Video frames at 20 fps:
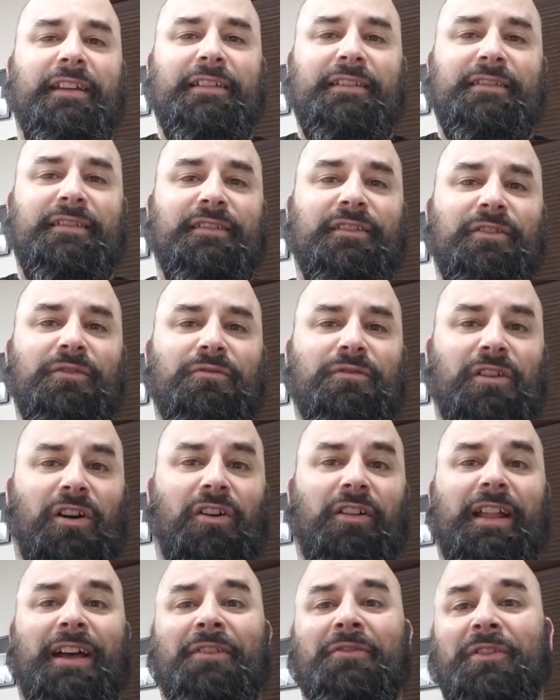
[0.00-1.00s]
Is you
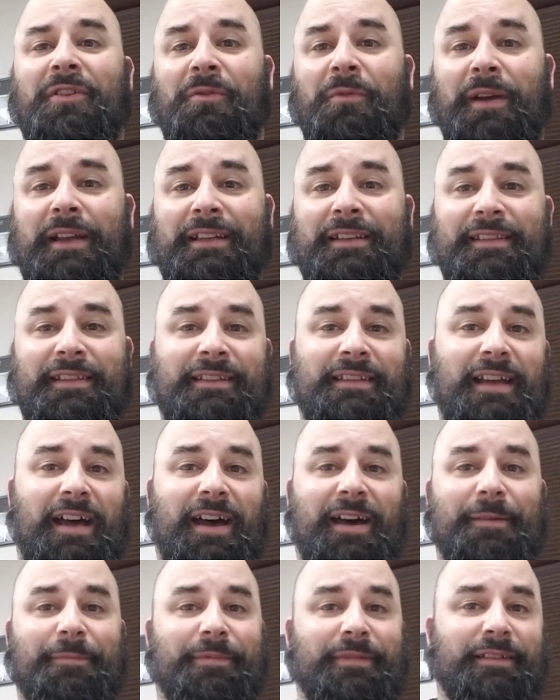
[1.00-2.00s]
call out your way to the
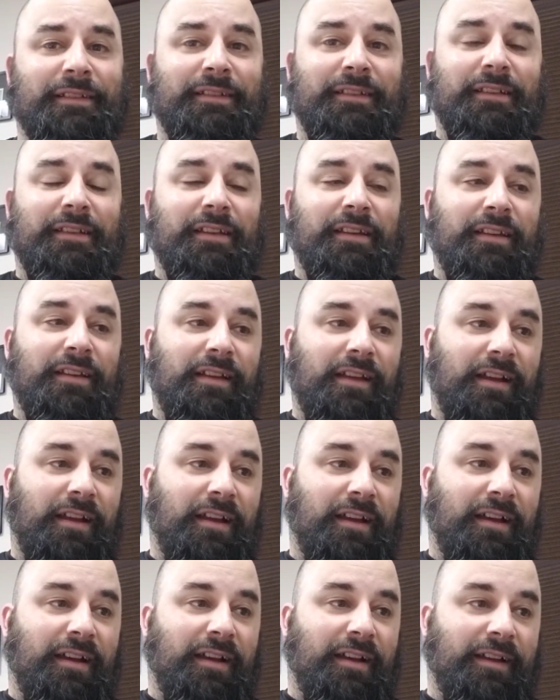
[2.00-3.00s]
top
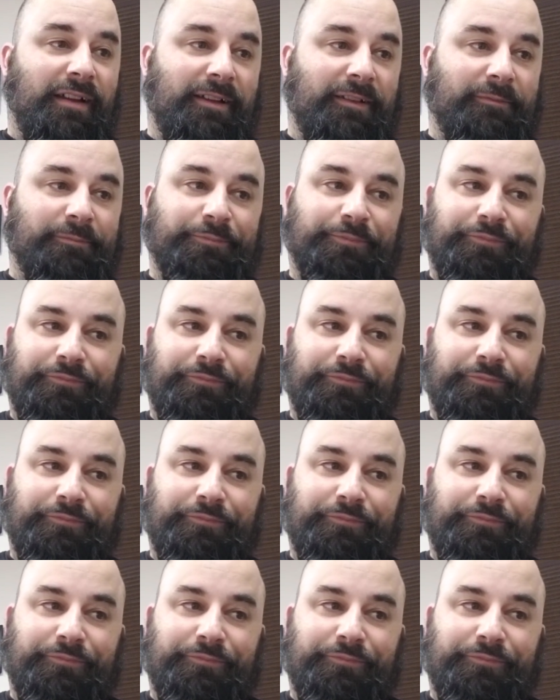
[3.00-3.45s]
uh,